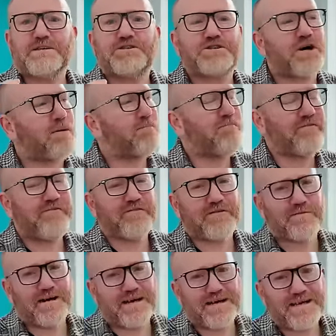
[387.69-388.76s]
top
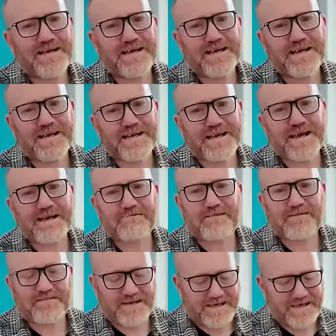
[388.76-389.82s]
performer year
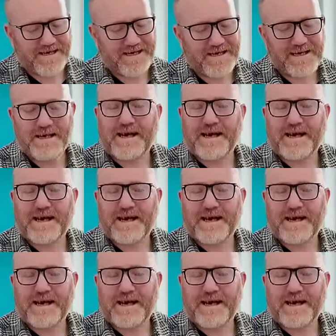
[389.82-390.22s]
after year.